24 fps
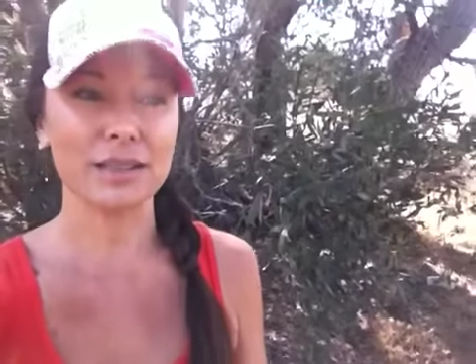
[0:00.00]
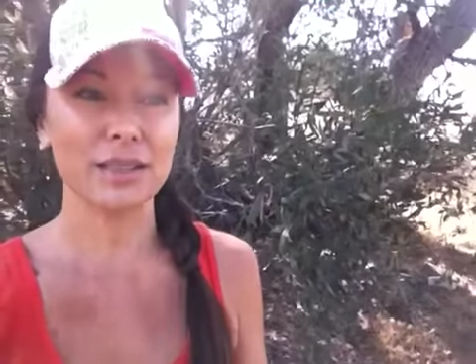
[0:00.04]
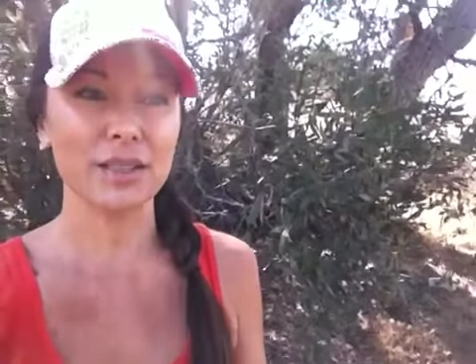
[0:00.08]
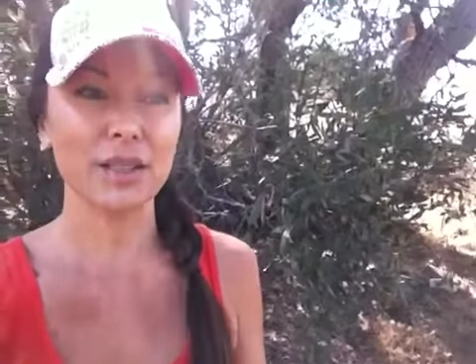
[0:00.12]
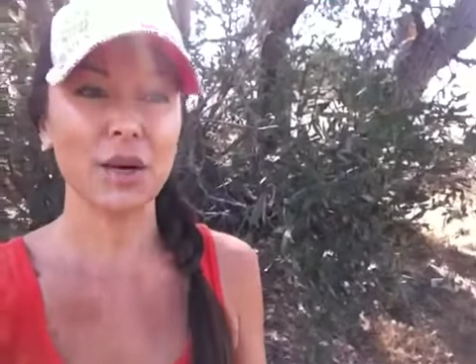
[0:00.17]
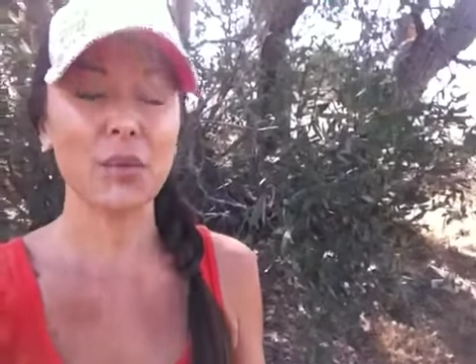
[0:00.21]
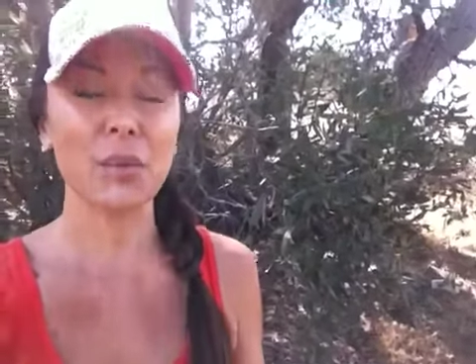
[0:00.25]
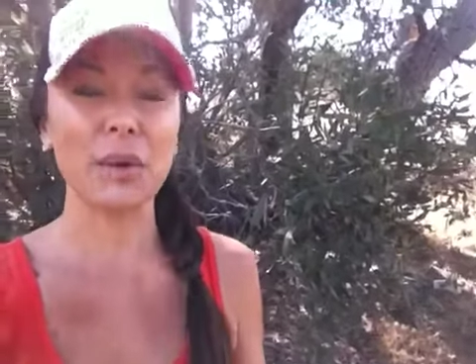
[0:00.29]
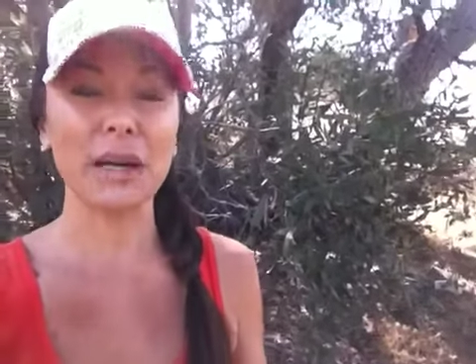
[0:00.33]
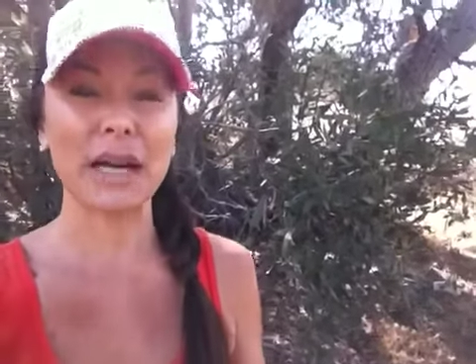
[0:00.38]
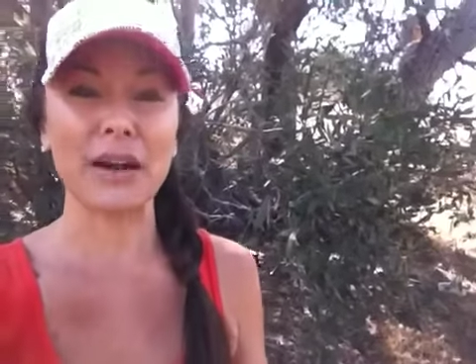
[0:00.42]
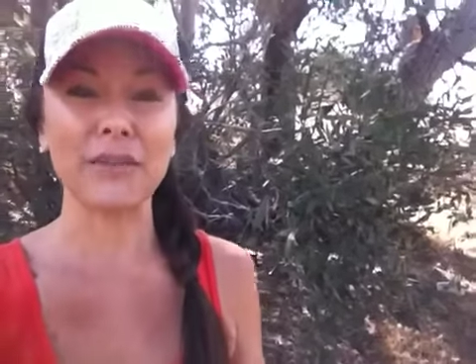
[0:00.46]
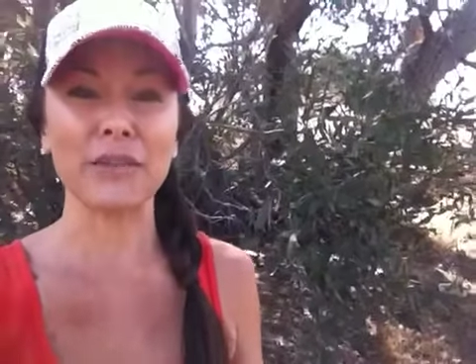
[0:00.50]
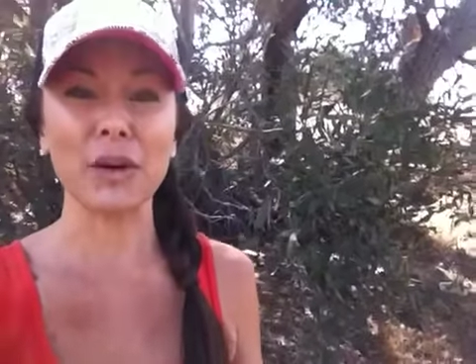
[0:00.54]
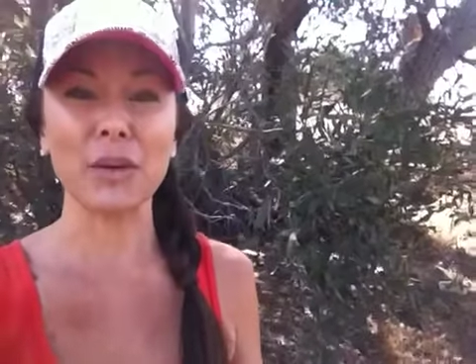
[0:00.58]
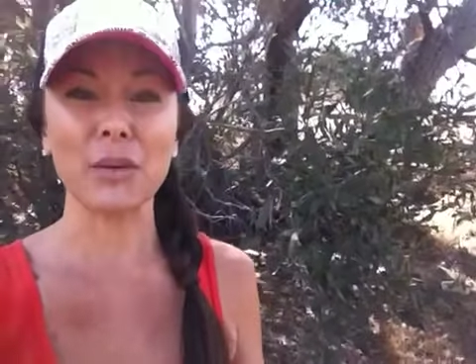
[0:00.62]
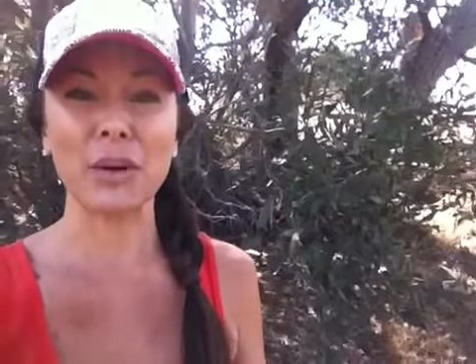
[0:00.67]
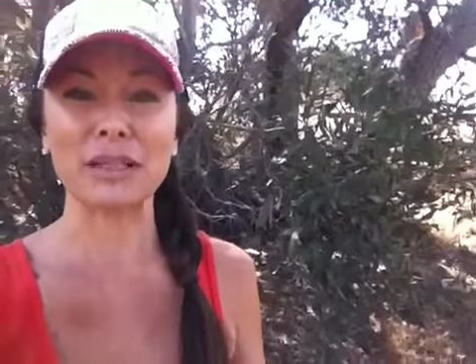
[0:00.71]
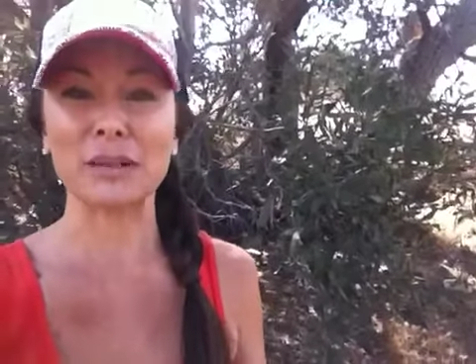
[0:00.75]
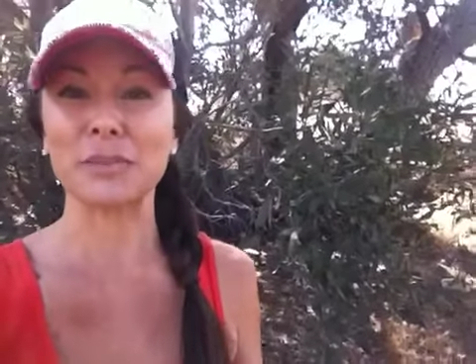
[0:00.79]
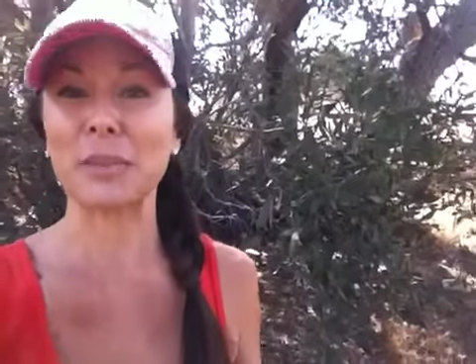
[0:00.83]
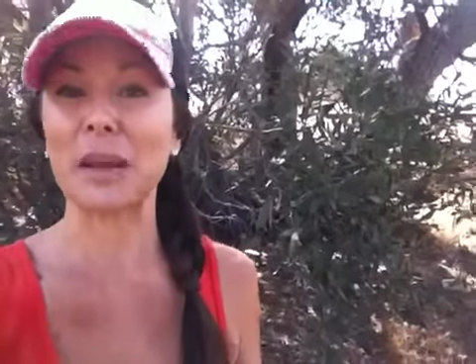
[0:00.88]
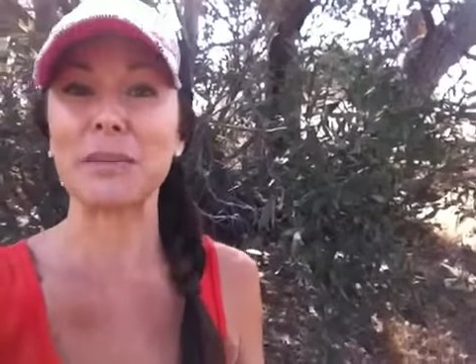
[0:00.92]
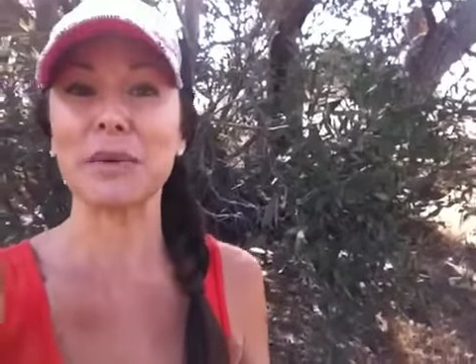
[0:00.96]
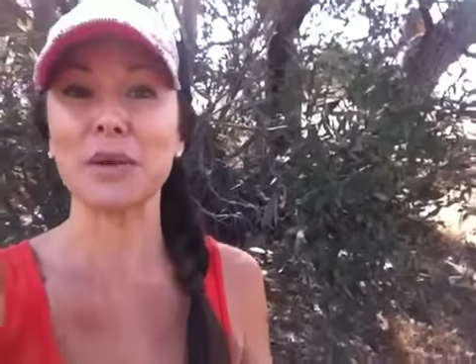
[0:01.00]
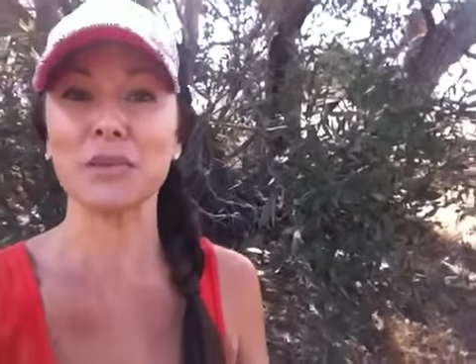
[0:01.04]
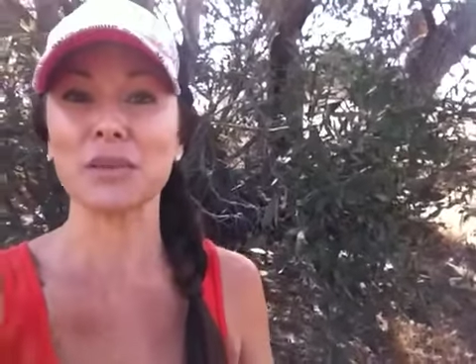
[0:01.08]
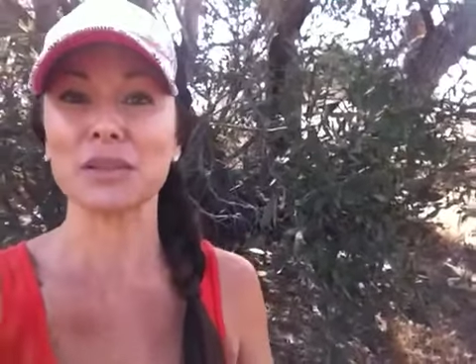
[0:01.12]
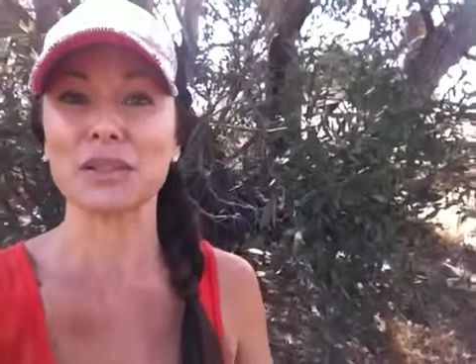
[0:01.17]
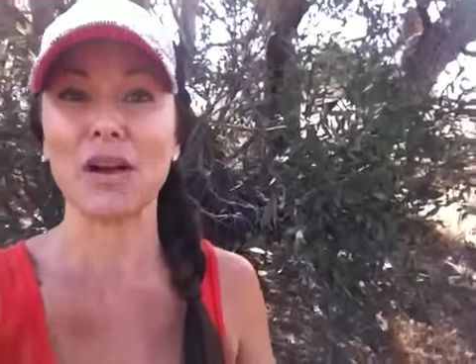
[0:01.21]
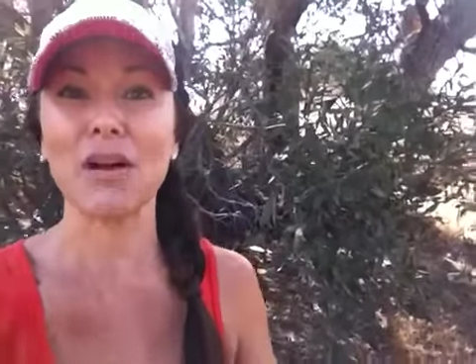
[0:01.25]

you know whatever it was maybe it was